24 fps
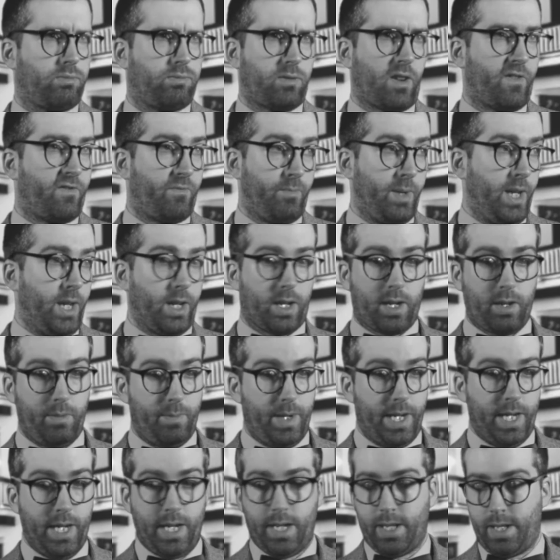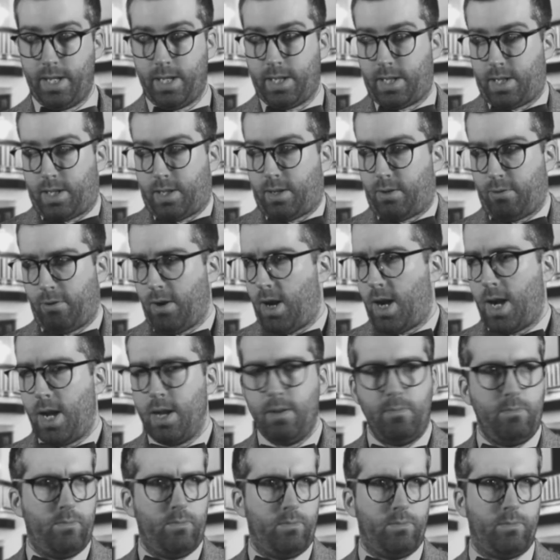of me committing this
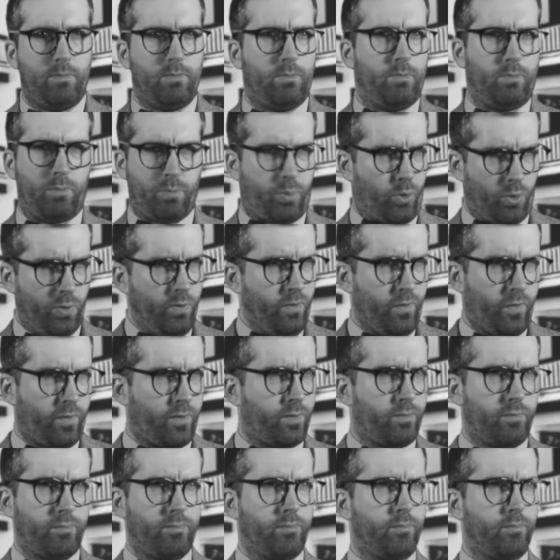crime proof?